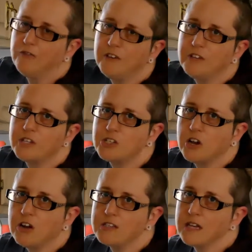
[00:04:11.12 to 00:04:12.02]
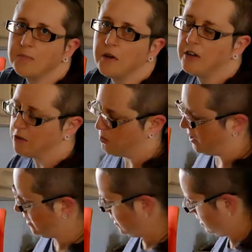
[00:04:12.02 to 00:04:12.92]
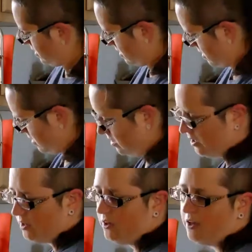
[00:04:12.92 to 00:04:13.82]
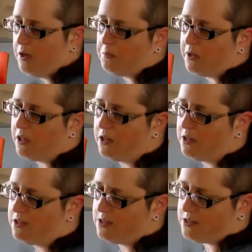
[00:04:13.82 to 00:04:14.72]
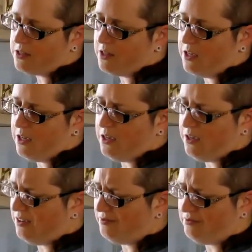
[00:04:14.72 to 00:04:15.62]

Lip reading: fill the jars up all the way because they